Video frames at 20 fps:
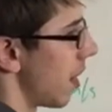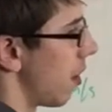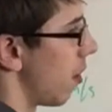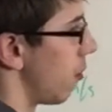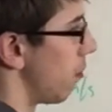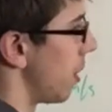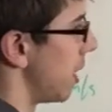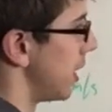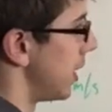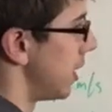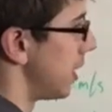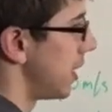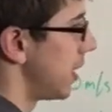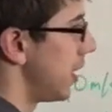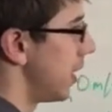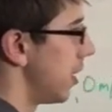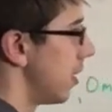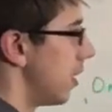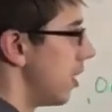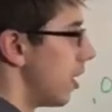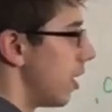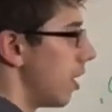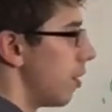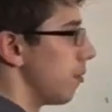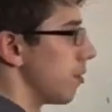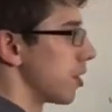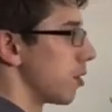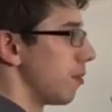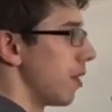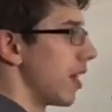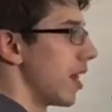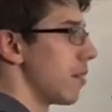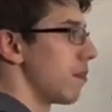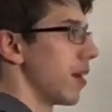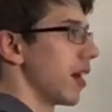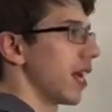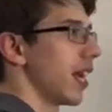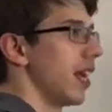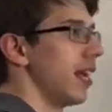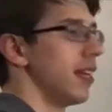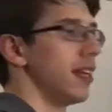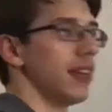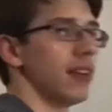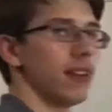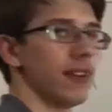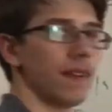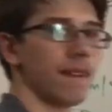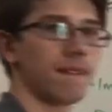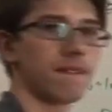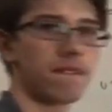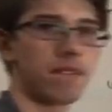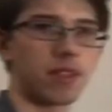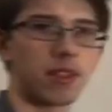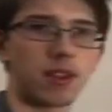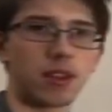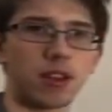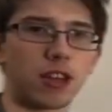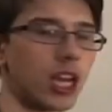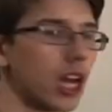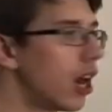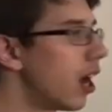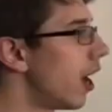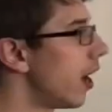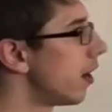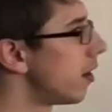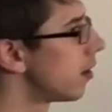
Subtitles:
all by dt and multiply that by kd. All right,